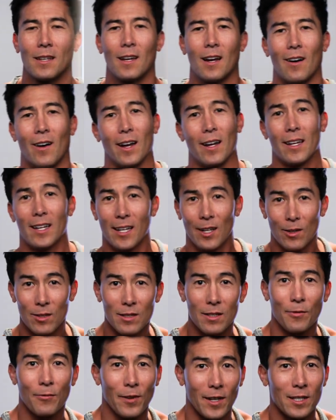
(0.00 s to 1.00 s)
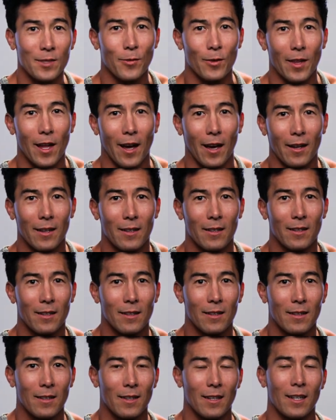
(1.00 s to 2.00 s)
All right, here's the fix for that,
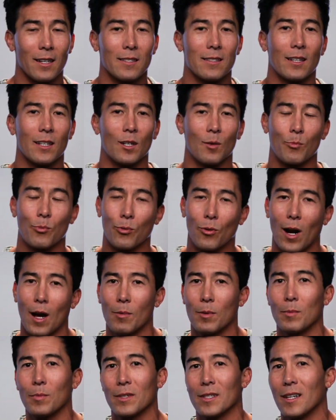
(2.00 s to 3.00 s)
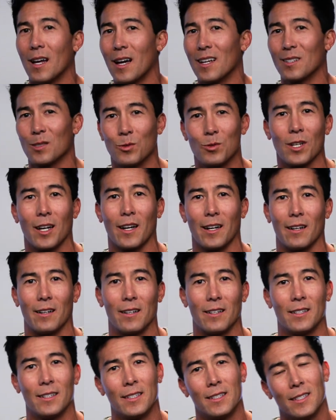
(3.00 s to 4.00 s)
is that you're probably not too tired.
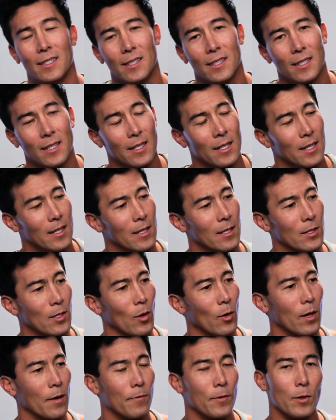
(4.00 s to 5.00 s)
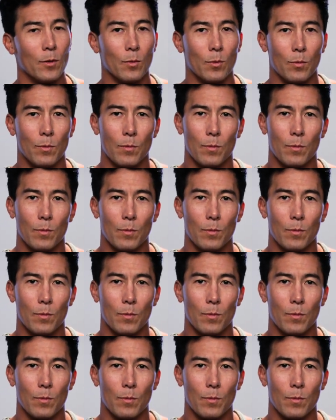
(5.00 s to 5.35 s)
So if you